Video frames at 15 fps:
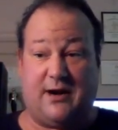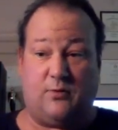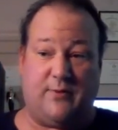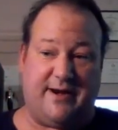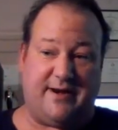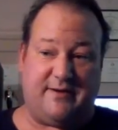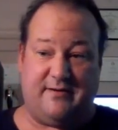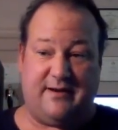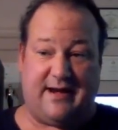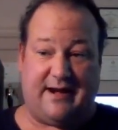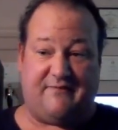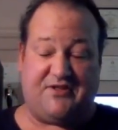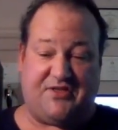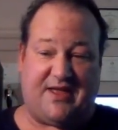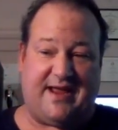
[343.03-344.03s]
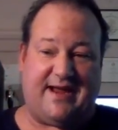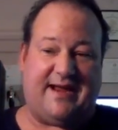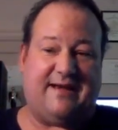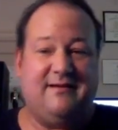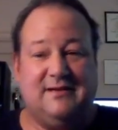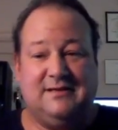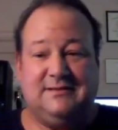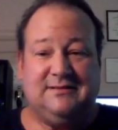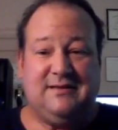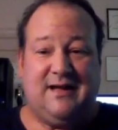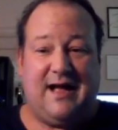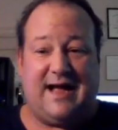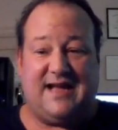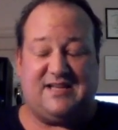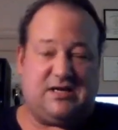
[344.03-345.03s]
I'd written everything, and
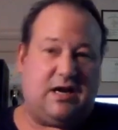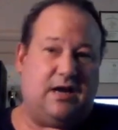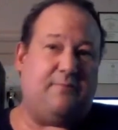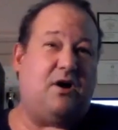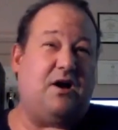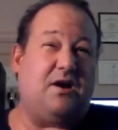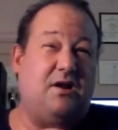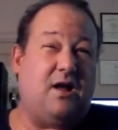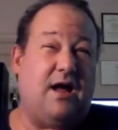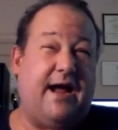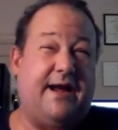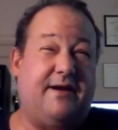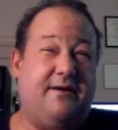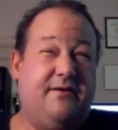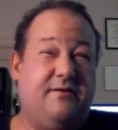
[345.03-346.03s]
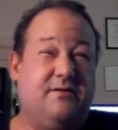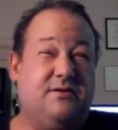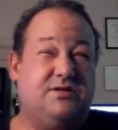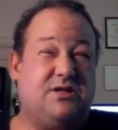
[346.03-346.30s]
I saw him online